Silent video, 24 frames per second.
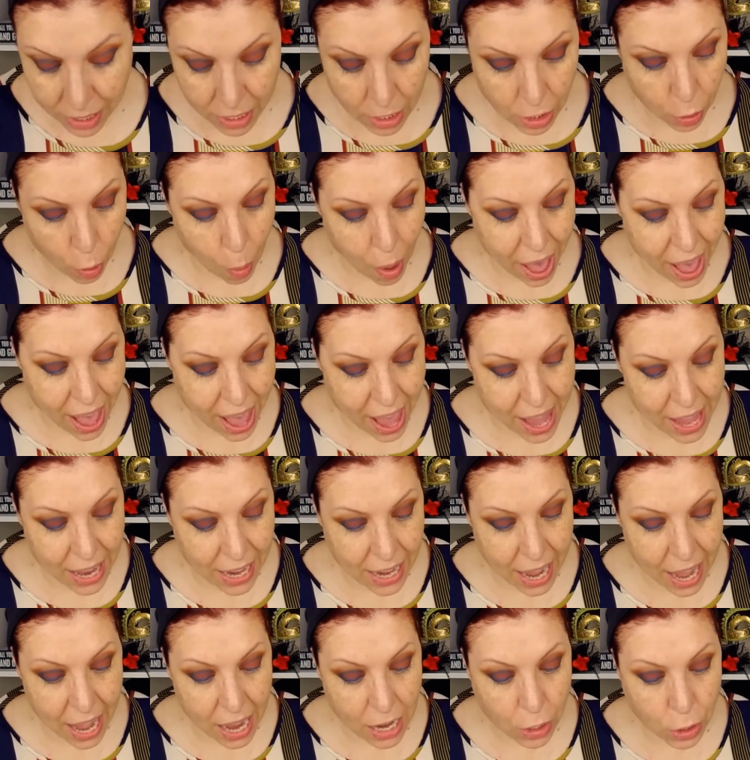go ahead
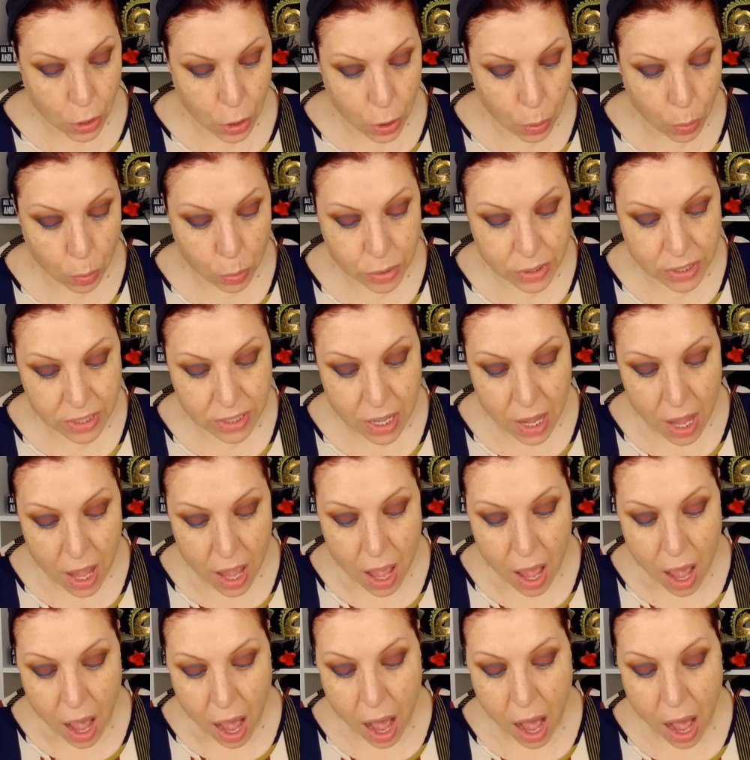and use
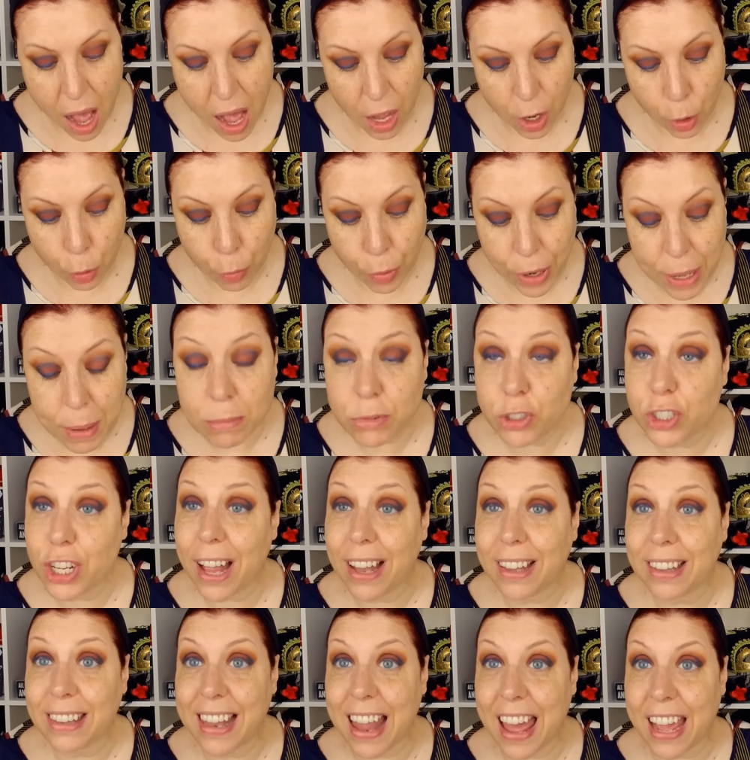a cream gel
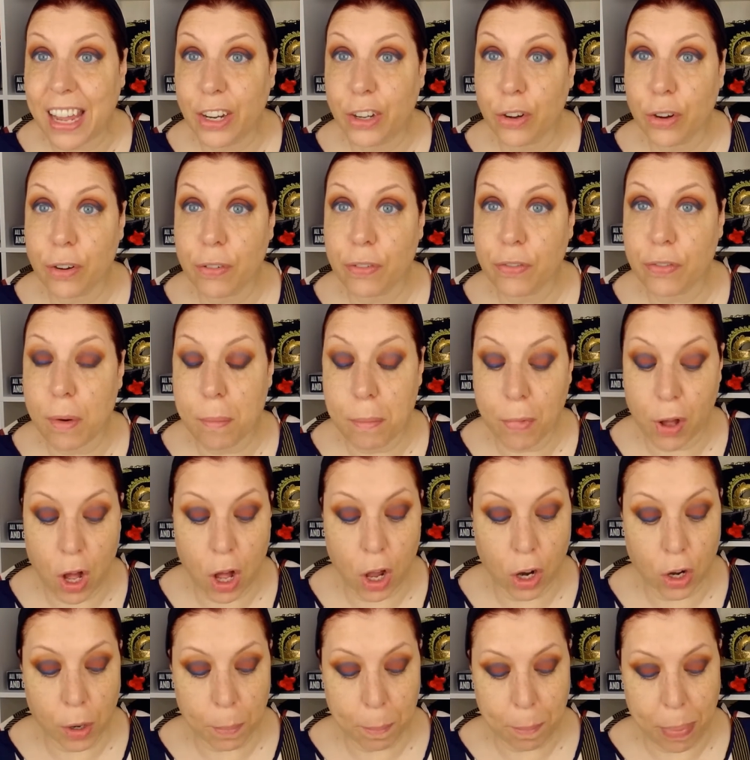liner from
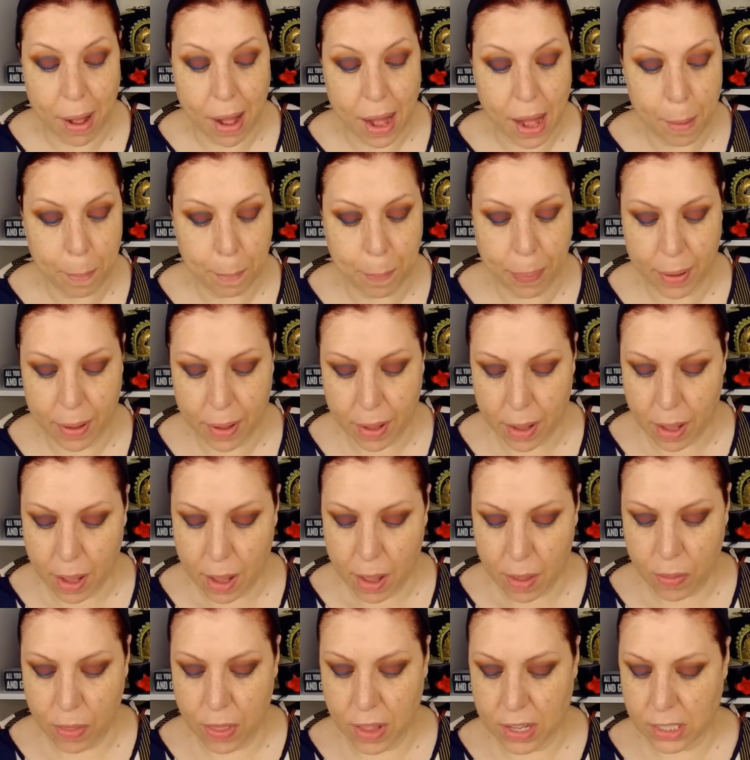ColourPop.
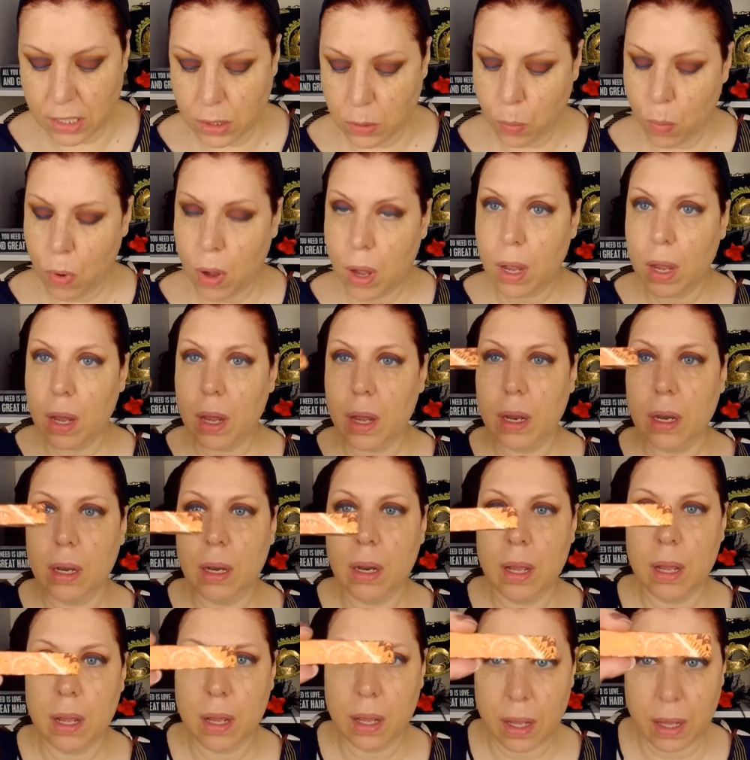This one
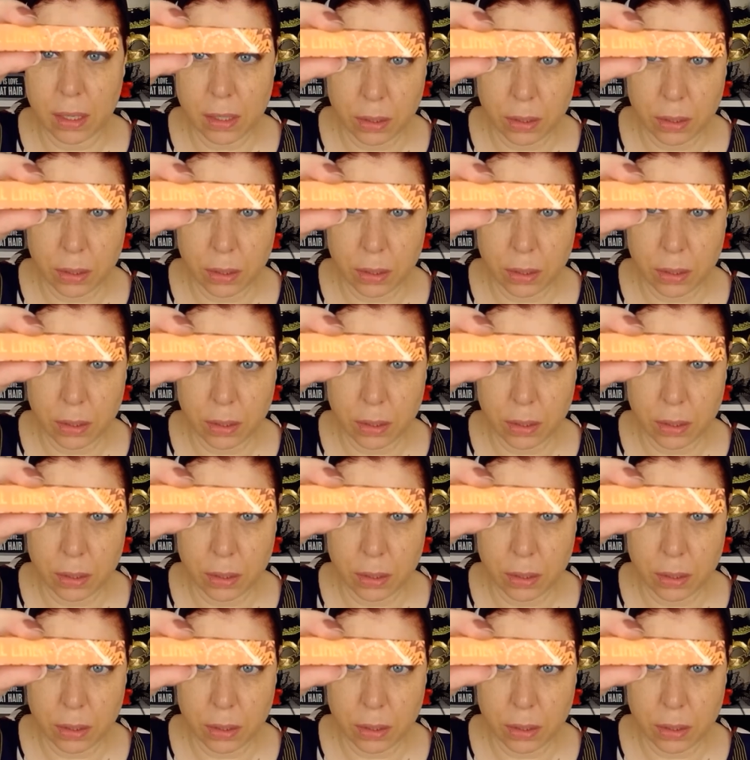is